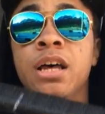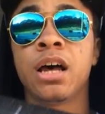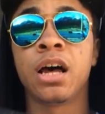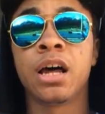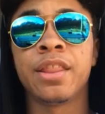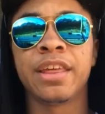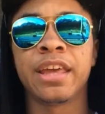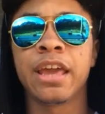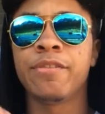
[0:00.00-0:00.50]

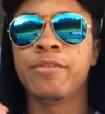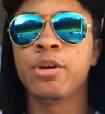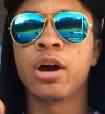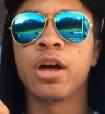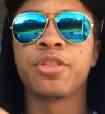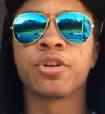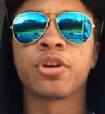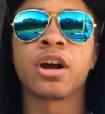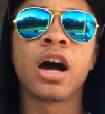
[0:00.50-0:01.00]
They give
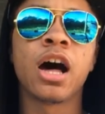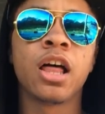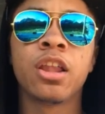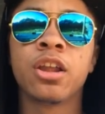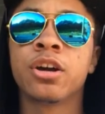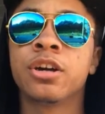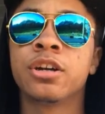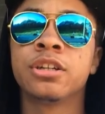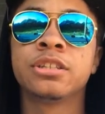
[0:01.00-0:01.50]
you other
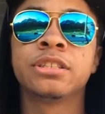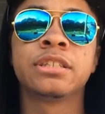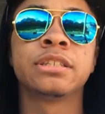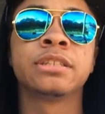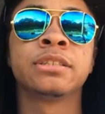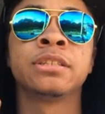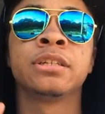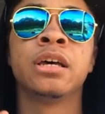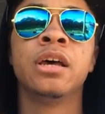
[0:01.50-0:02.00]
colors
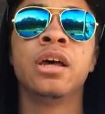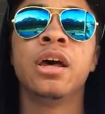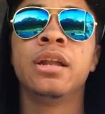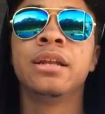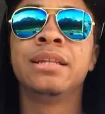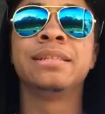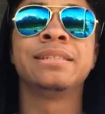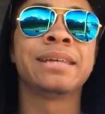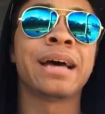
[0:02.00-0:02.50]
and
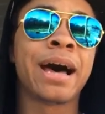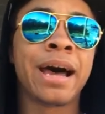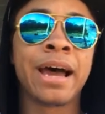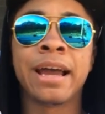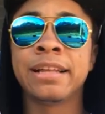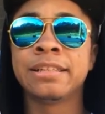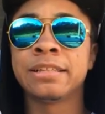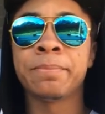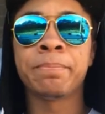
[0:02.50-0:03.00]

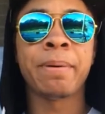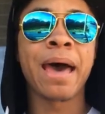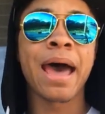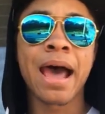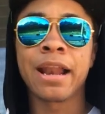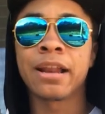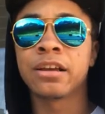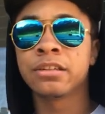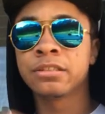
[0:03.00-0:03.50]
designs and
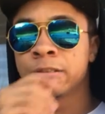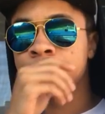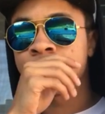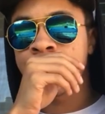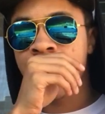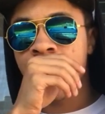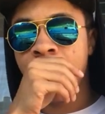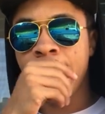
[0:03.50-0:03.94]
patterns.